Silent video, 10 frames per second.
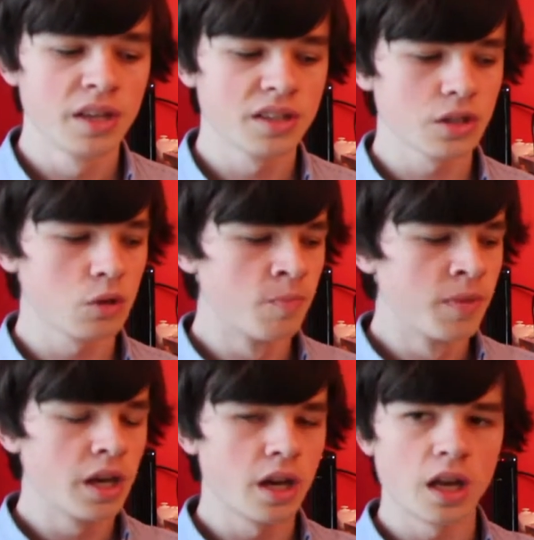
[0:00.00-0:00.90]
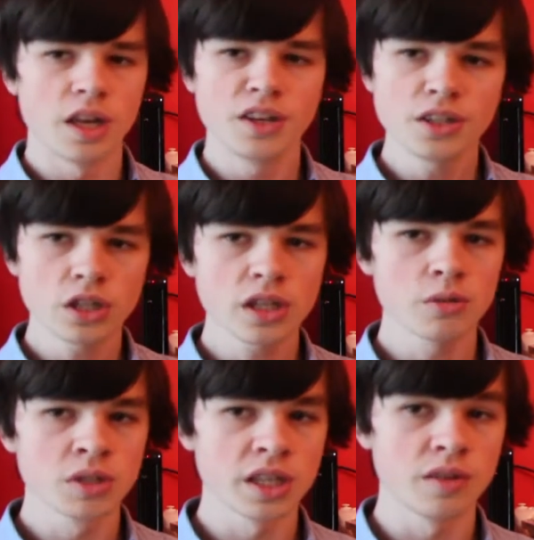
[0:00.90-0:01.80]
So, initially I
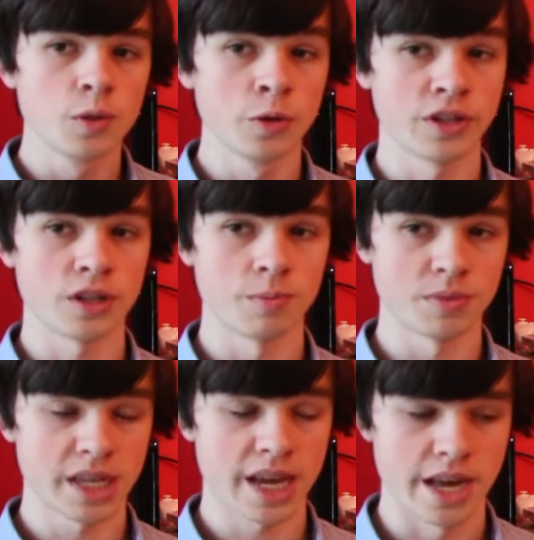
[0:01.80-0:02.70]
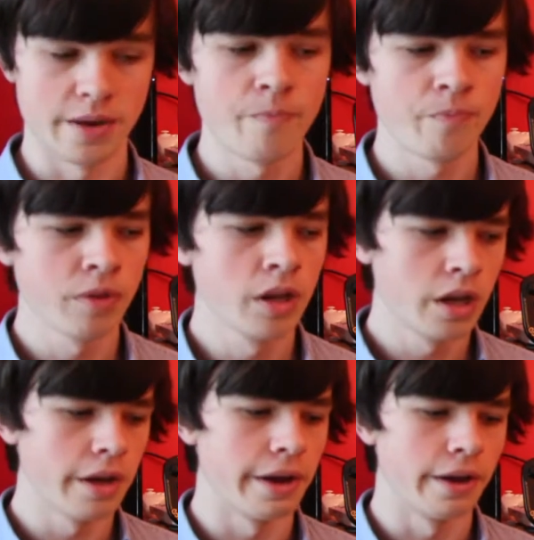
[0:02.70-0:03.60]
was thinking of doing a top 10,
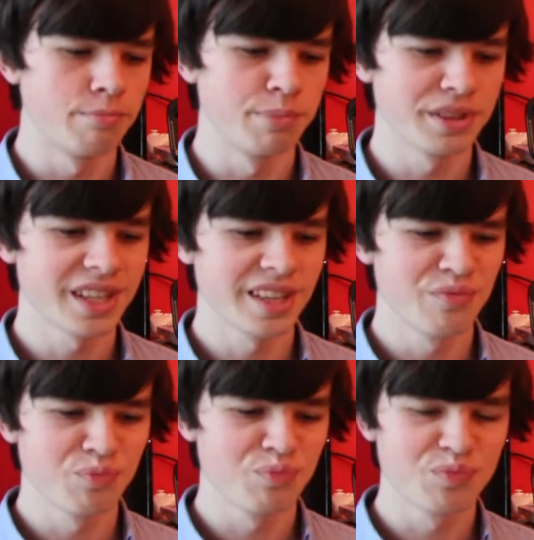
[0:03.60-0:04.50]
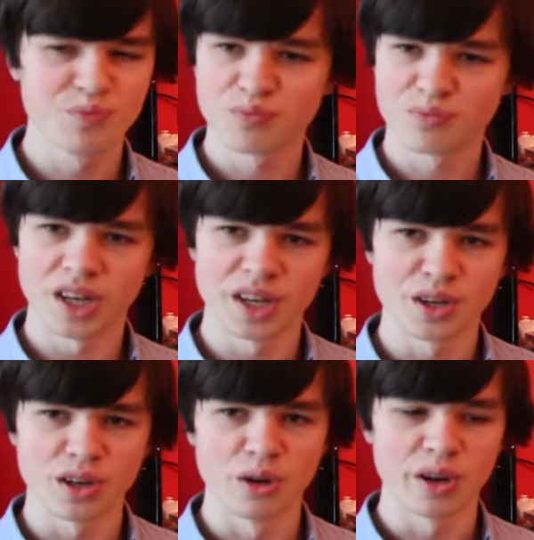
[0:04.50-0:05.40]
uh, but then, I don't
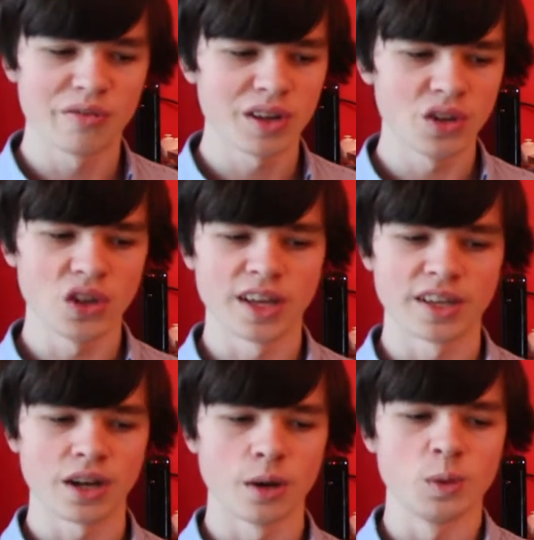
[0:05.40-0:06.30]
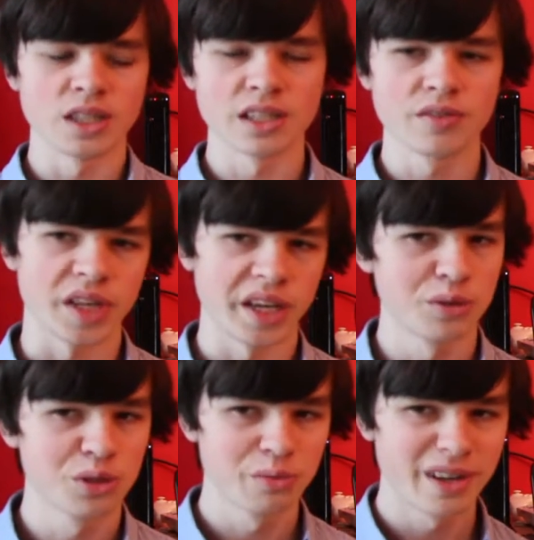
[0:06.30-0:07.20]
know, I felt like I was leaving
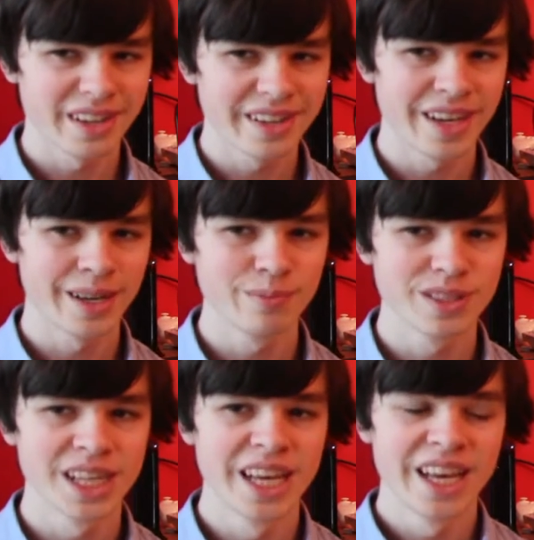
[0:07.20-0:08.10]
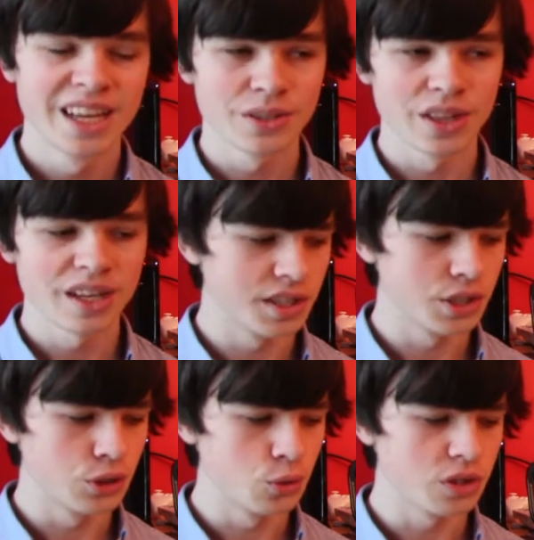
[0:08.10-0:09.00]
out too many games, so then I had
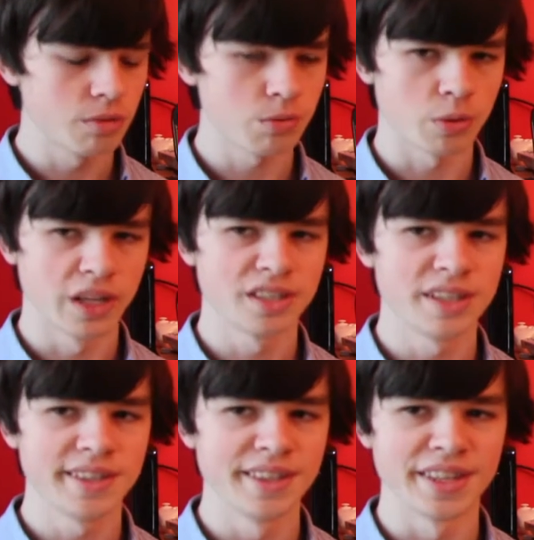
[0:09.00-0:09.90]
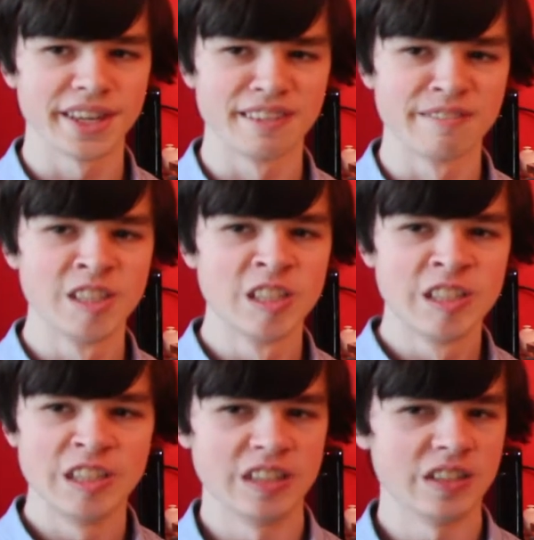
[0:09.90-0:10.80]
to do a top 20, and then
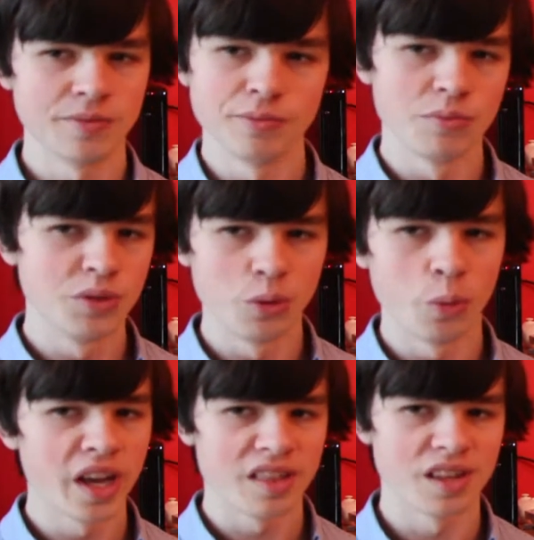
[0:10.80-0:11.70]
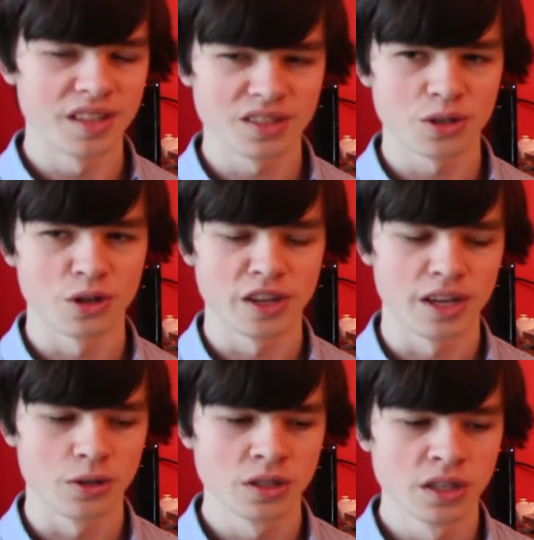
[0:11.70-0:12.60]
uh, the way things turned
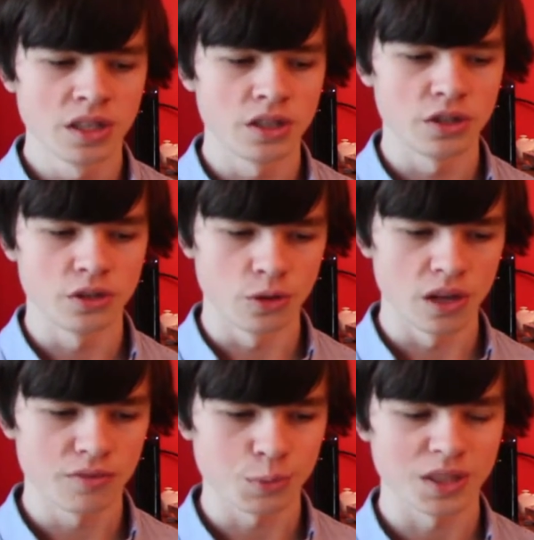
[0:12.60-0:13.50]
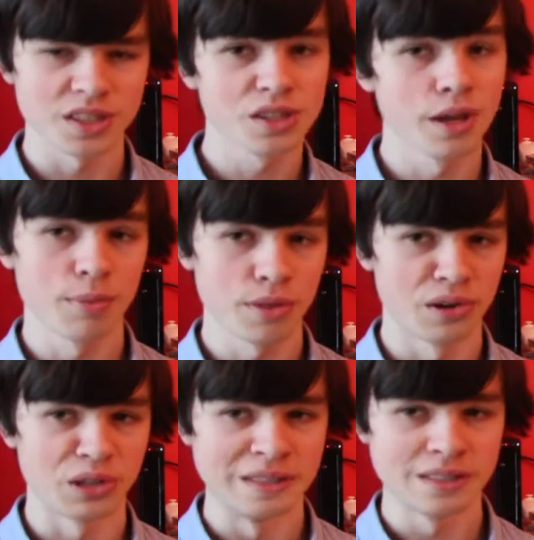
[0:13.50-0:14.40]
out, you're left with this top
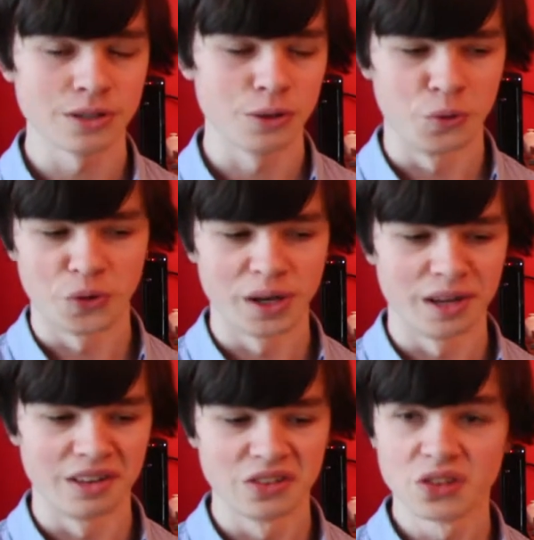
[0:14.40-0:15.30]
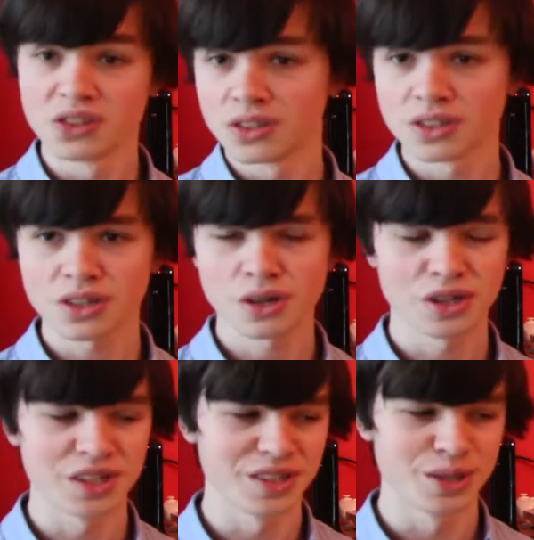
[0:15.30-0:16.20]
30. So, uh,
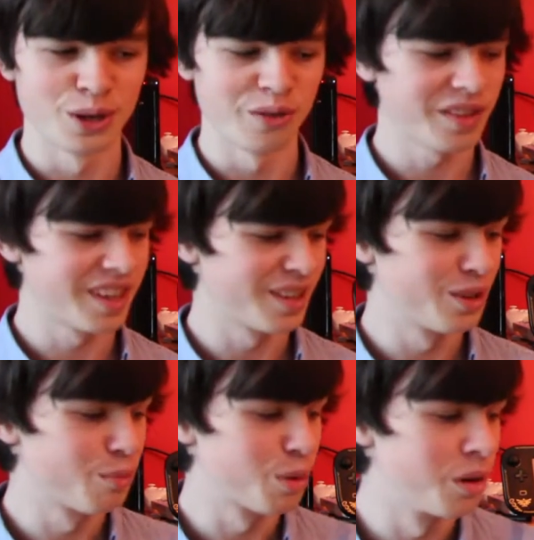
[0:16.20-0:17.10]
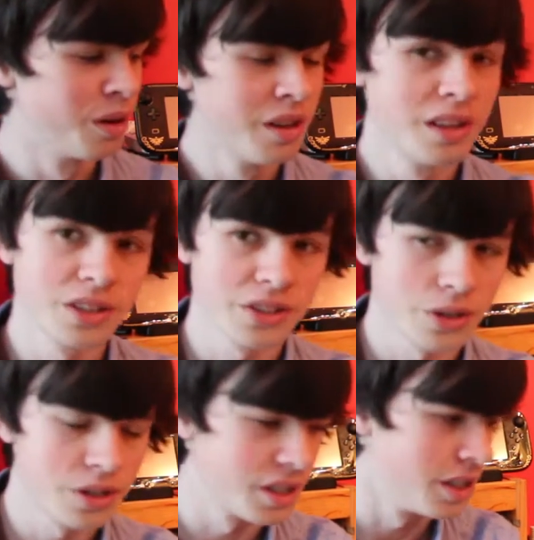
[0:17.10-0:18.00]
starting us off at number
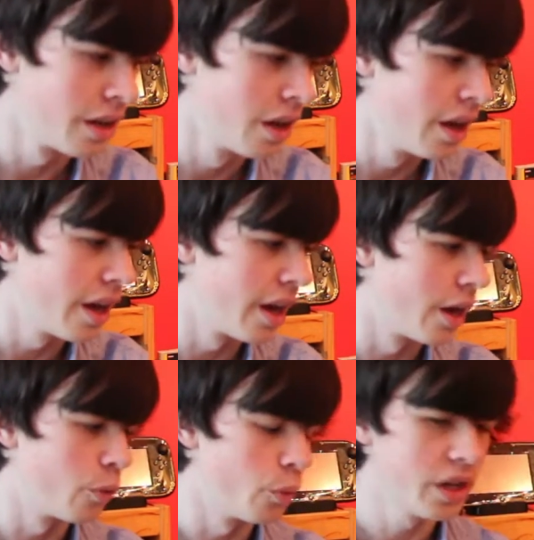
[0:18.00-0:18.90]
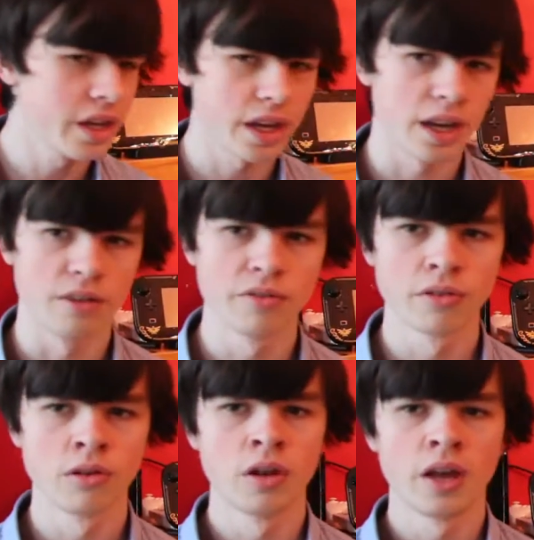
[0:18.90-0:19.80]
30, uh, we have
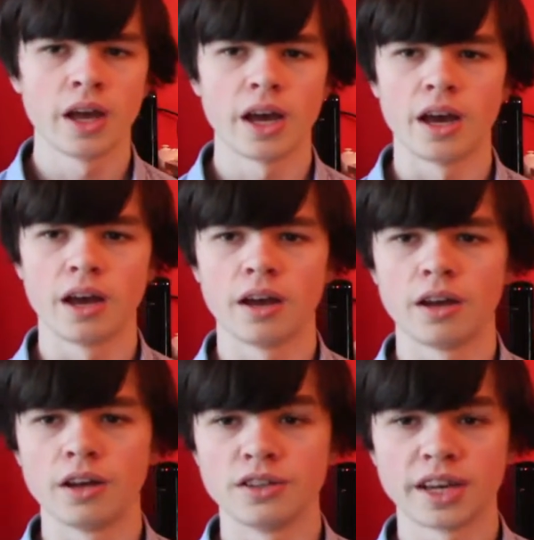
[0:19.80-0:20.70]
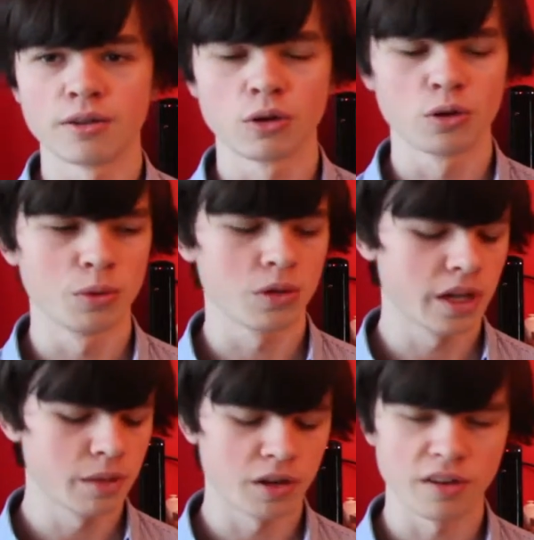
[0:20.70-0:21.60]
uh, a downloadable
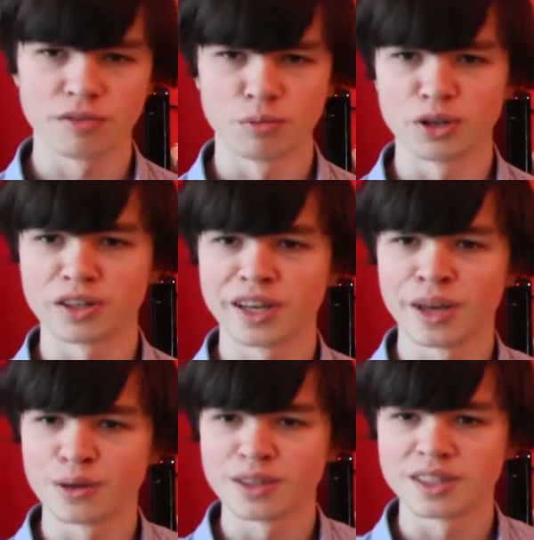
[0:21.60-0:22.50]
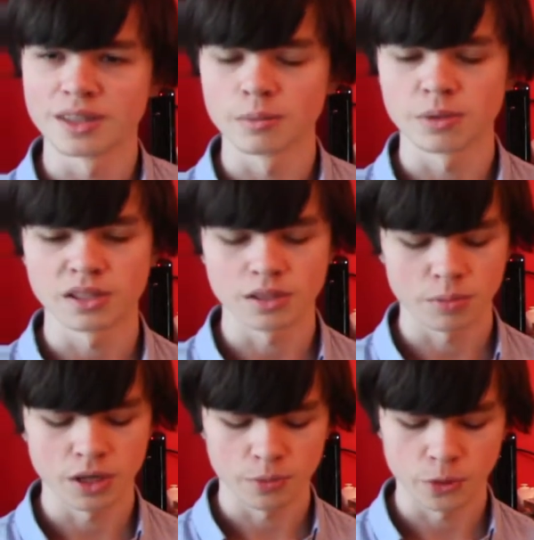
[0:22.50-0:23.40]
game, I have them written down on these little pieces of
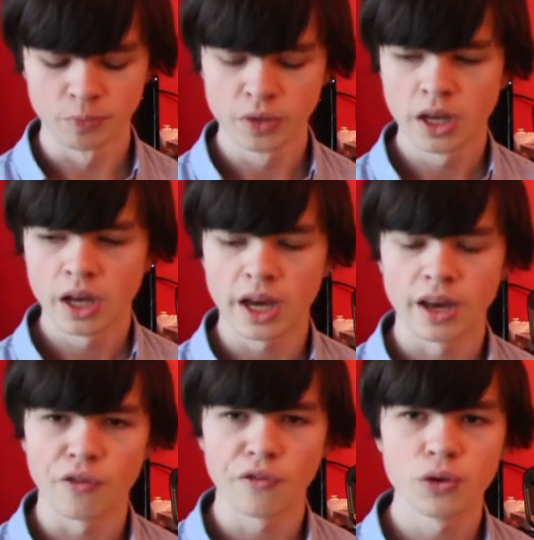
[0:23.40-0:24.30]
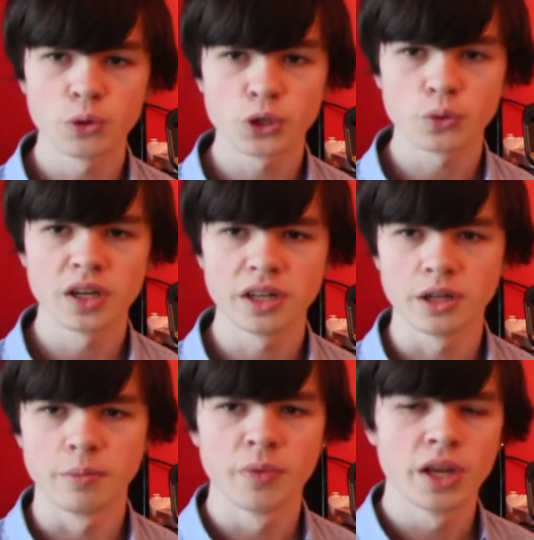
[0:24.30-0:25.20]
paper, uh,
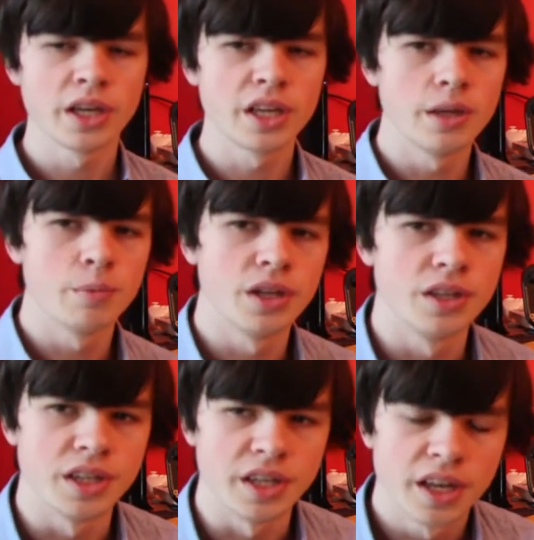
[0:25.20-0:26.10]
Futuridium EPD.